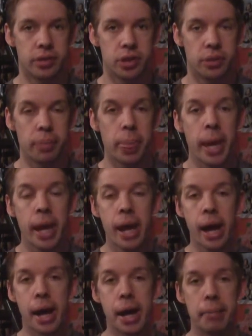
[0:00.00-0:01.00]
So
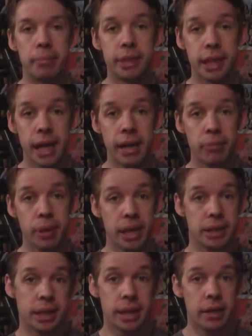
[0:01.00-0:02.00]
um, today,
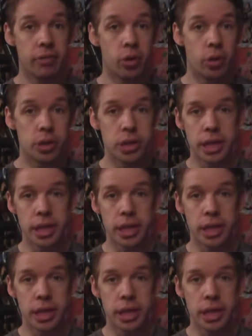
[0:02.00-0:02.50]
being Sunday, of course,